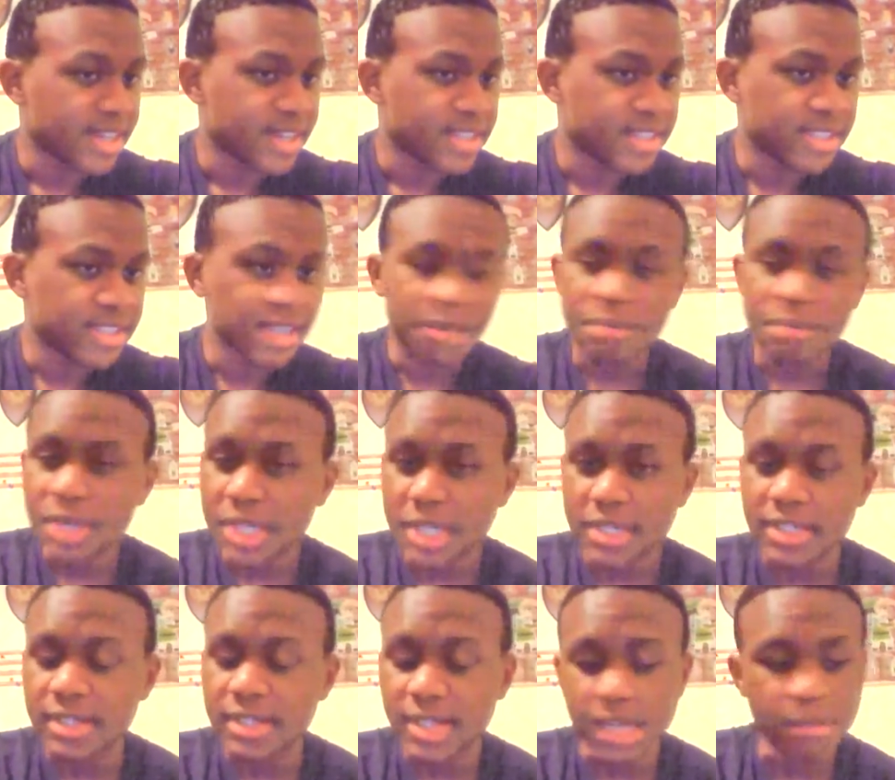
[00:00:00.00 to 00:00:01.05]

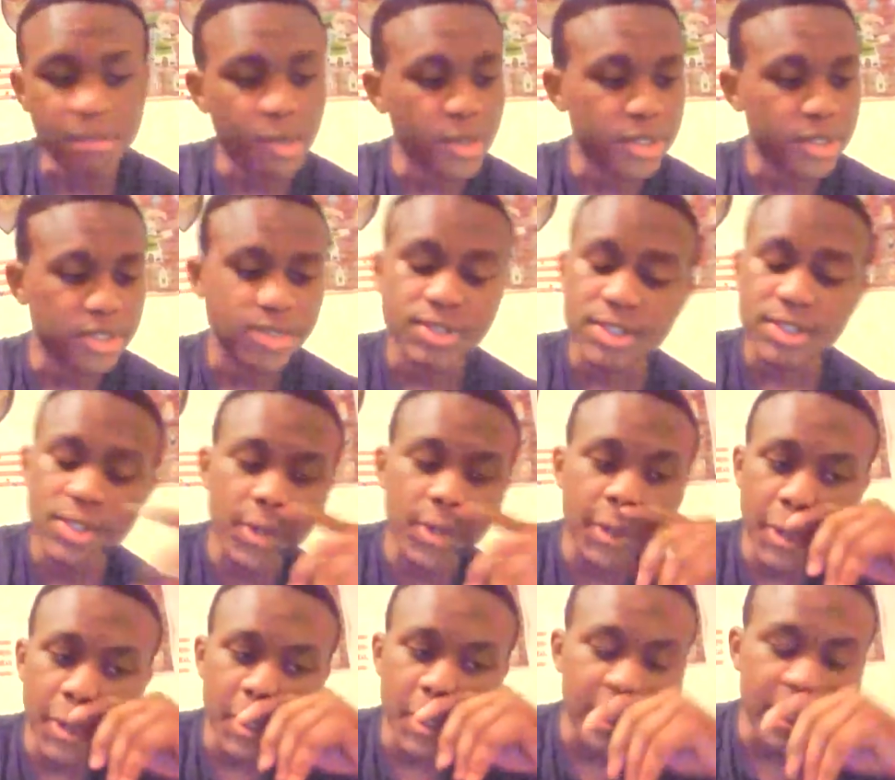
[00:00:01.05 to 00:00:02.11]
something emotional is going
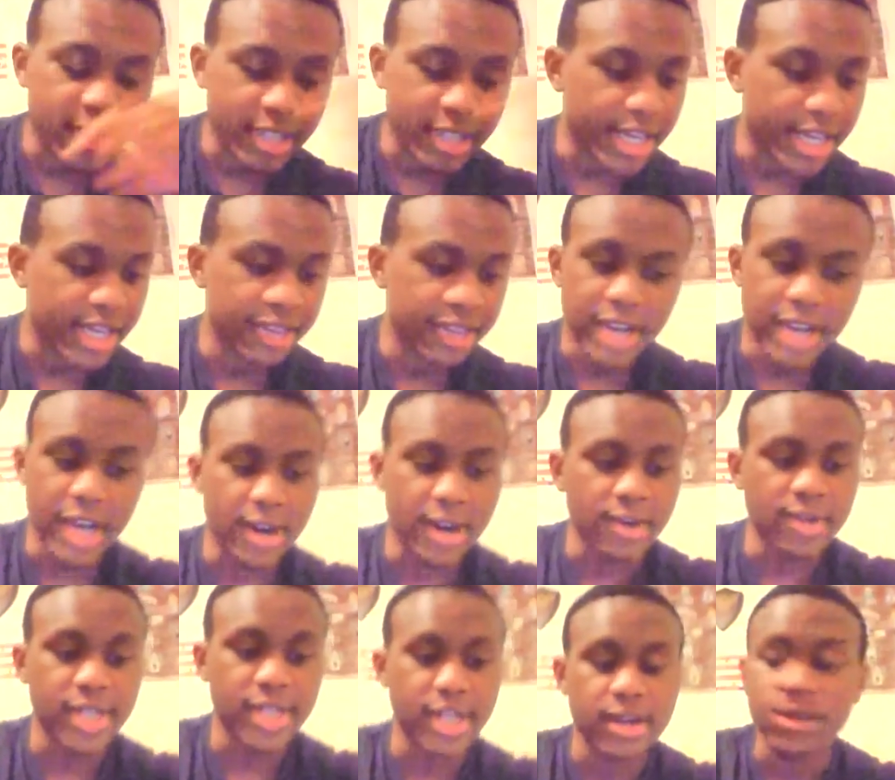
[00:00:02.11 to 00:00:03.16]
on in your life, I
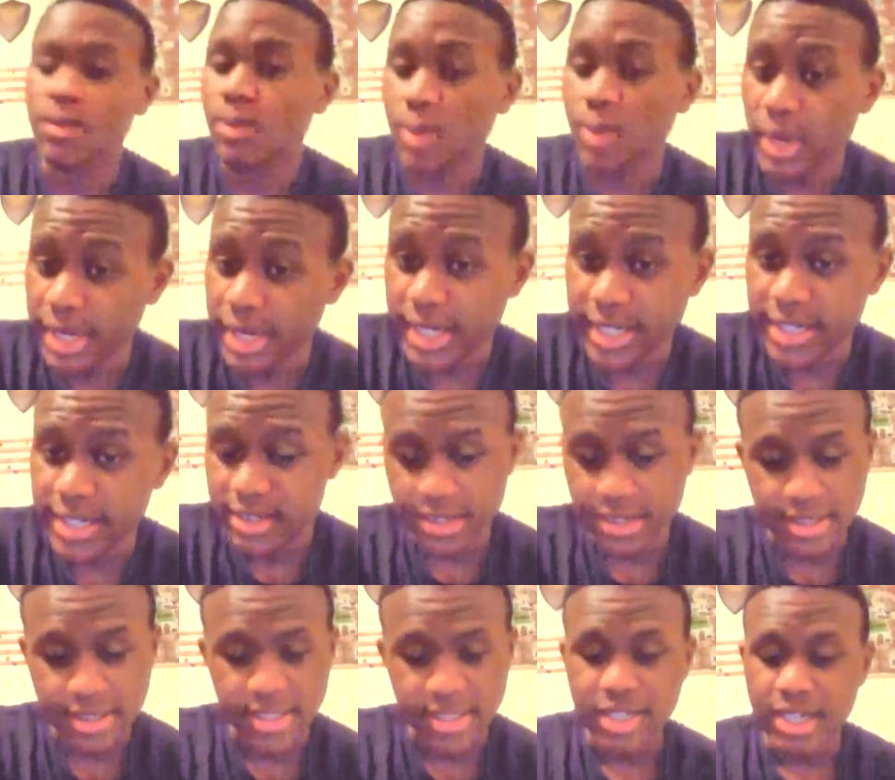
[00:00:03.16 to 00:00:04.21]
don't care what it
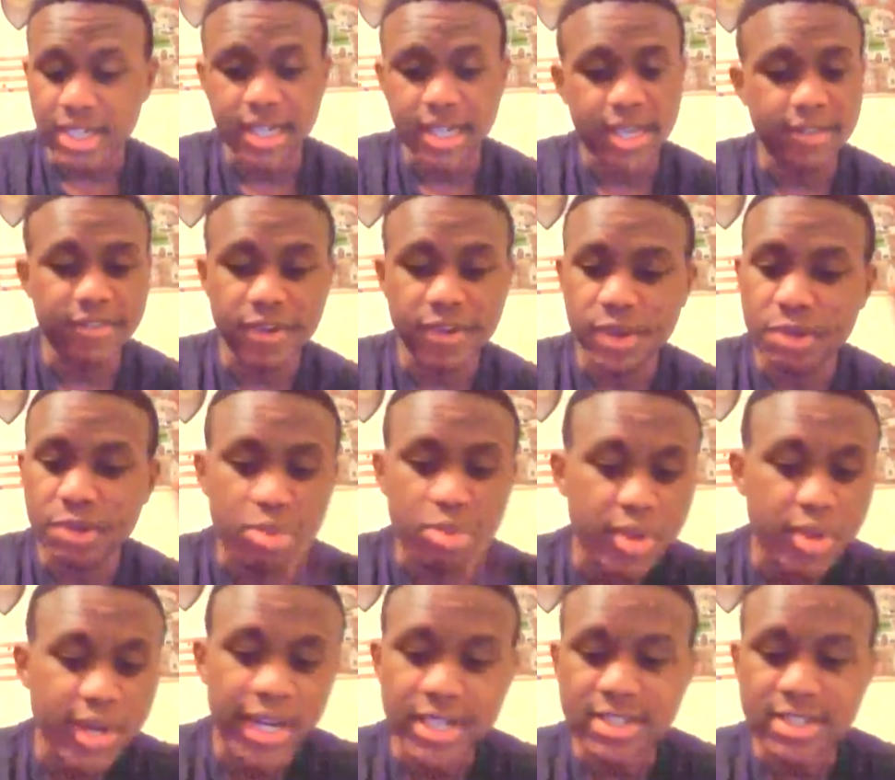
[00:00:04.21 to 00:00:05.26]
is, if you're
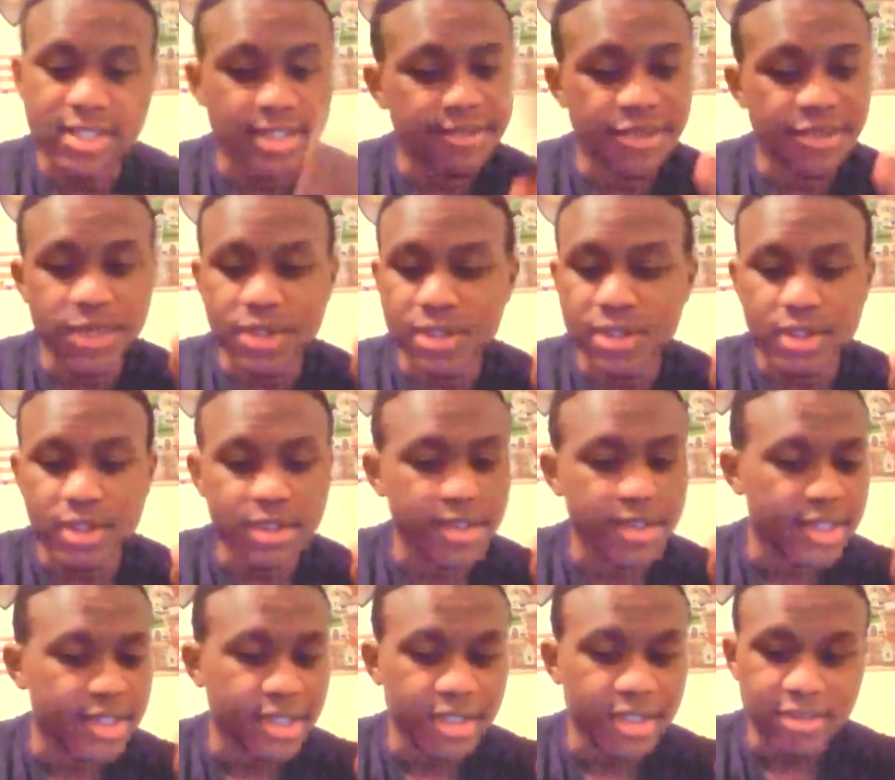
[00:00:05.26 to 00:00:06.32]
depressed, if you're
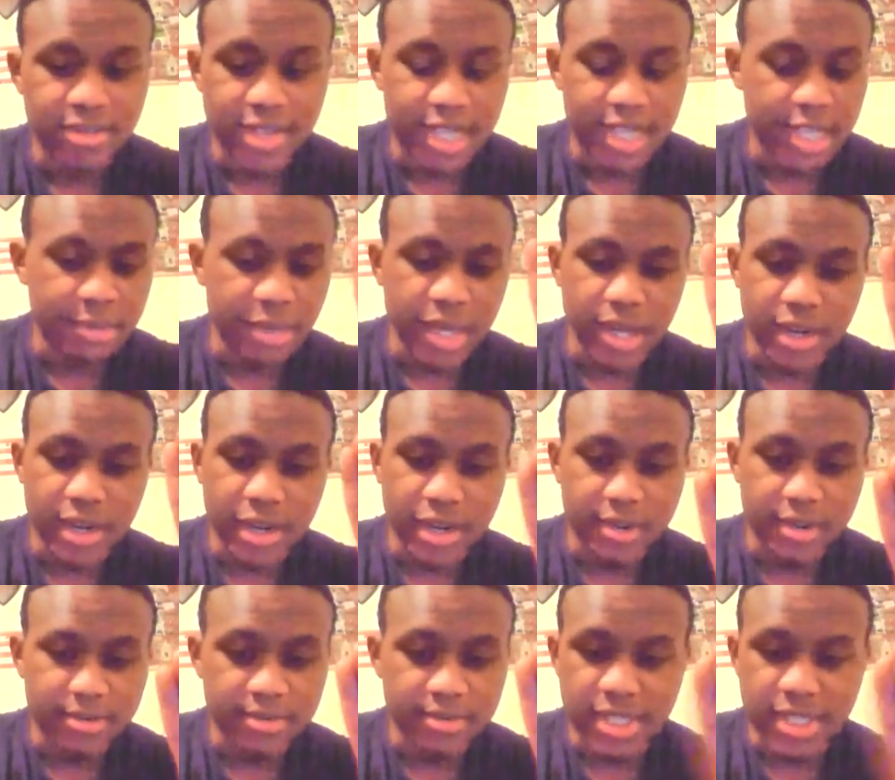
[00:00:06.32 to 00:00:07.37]
thinking
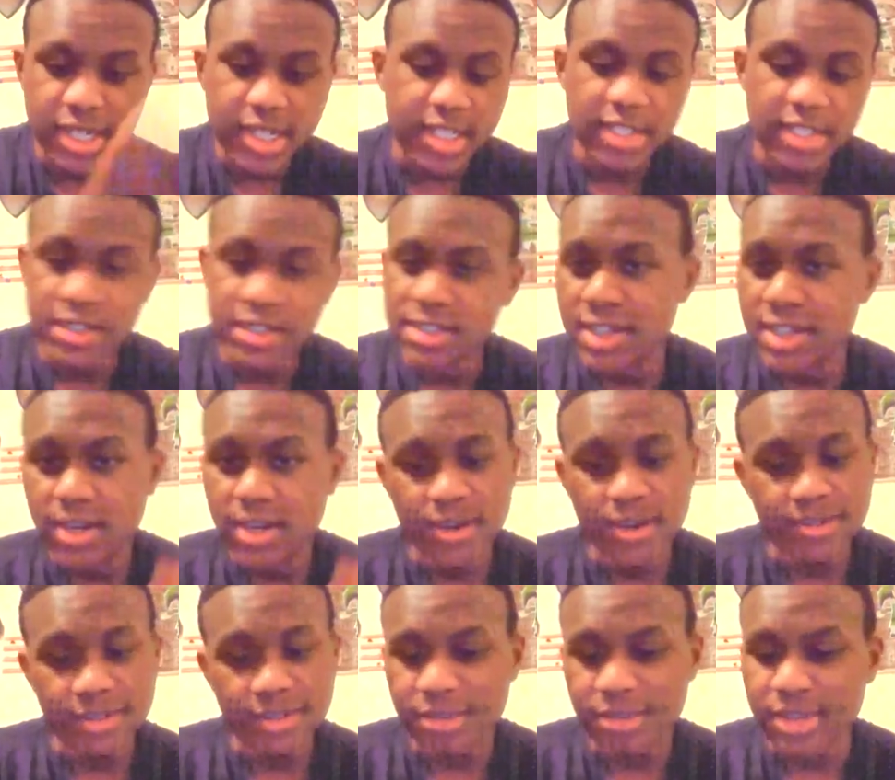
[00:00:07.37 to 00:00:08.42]
about cutting
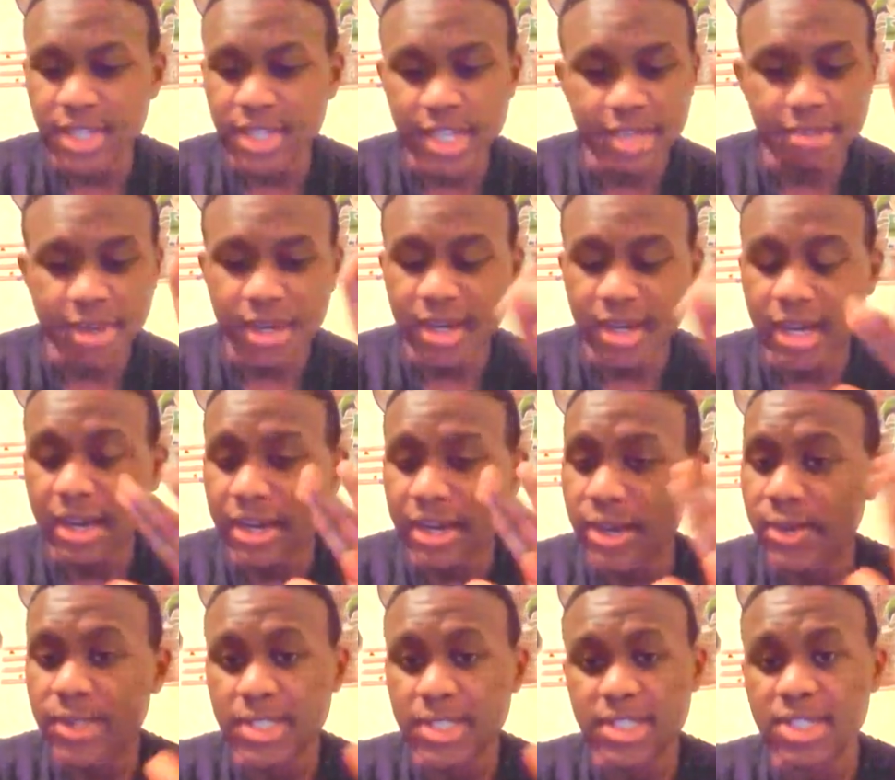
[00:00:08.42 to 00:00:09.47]
yourself, if you think about, I
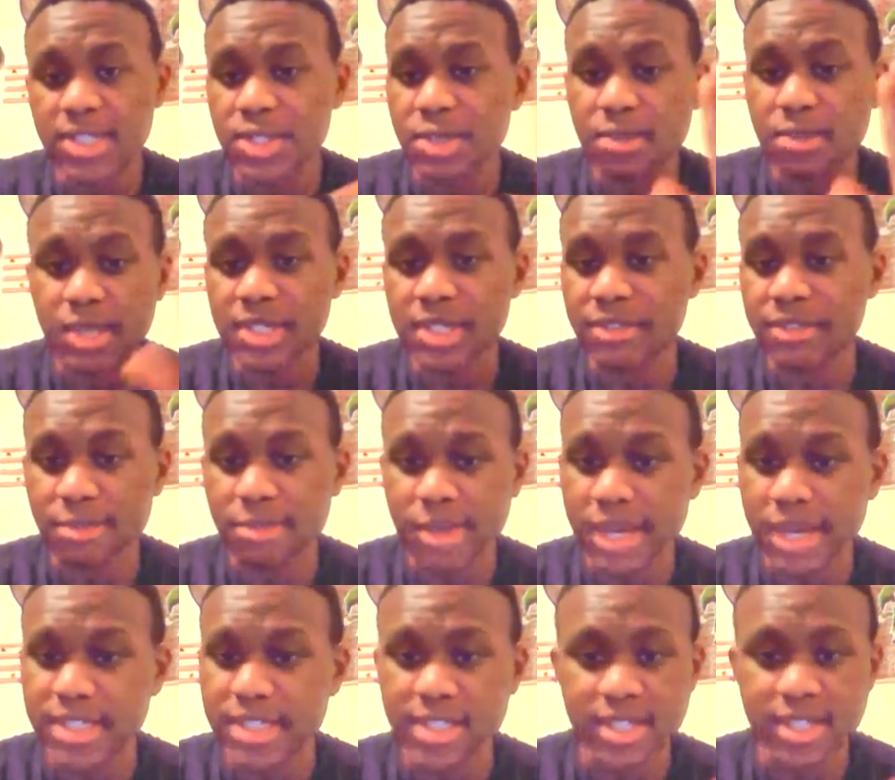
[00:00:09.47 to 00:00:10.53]
know this is too much
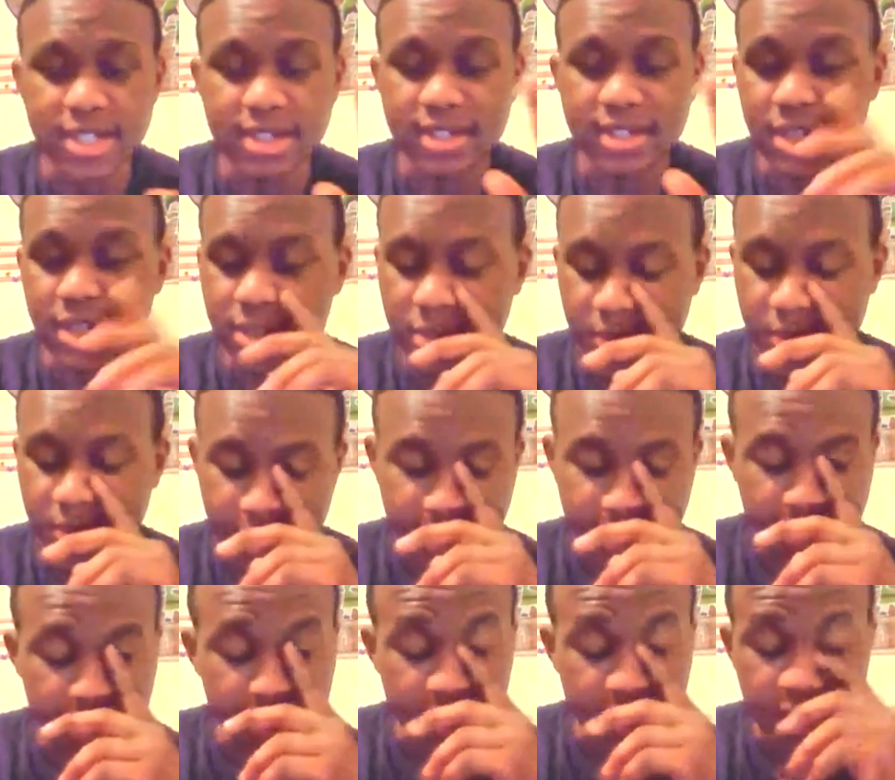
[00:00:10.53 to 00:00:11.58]
information and, whatever,
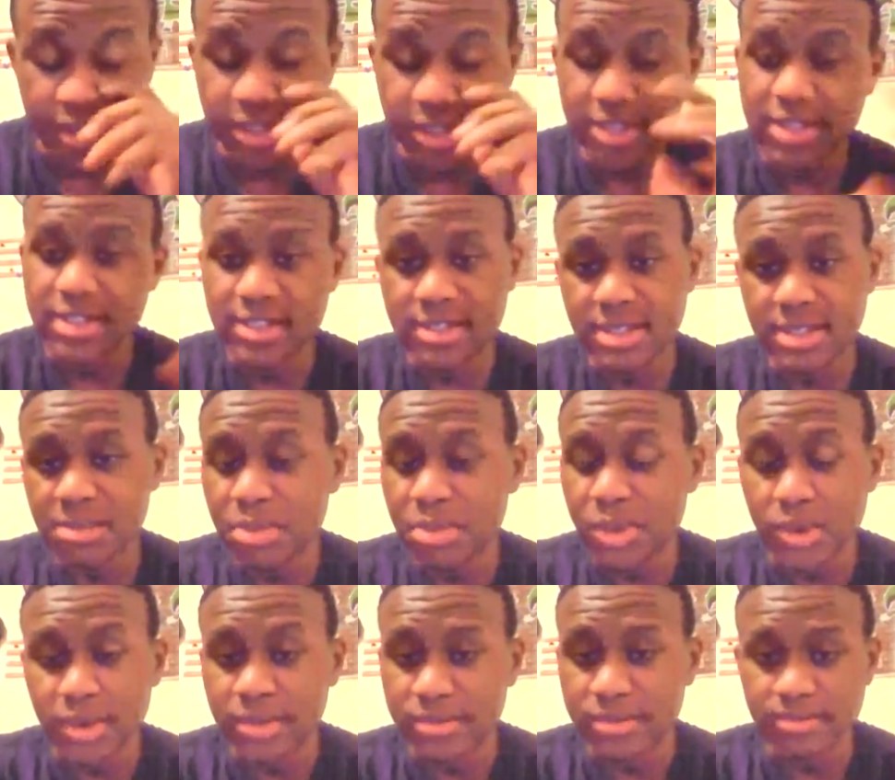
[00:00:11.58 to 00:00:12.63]
but this is
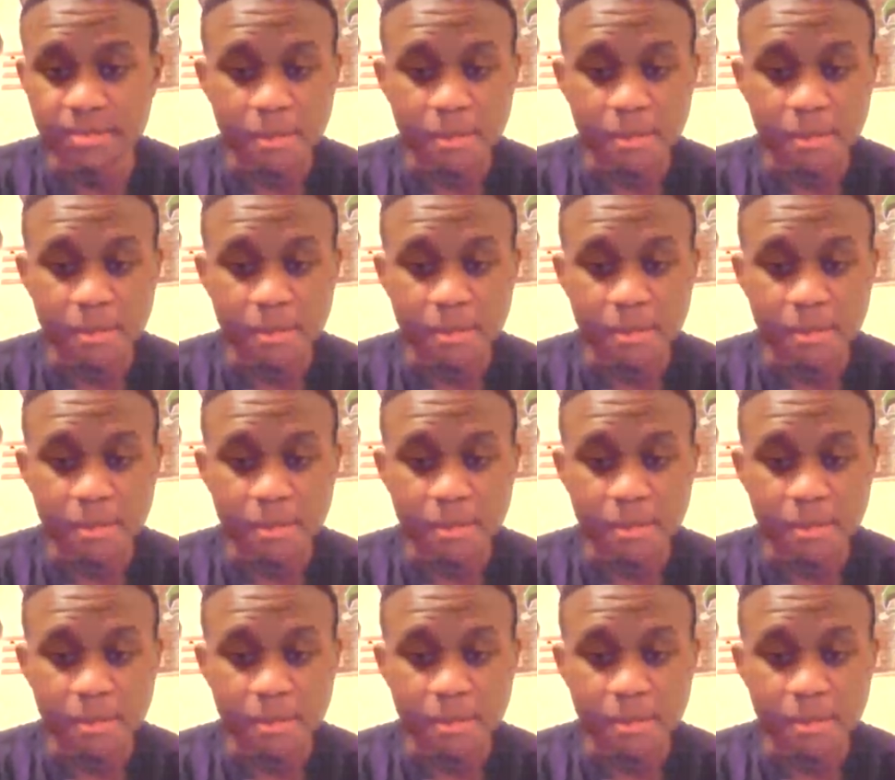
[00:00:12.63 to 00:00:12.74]
important.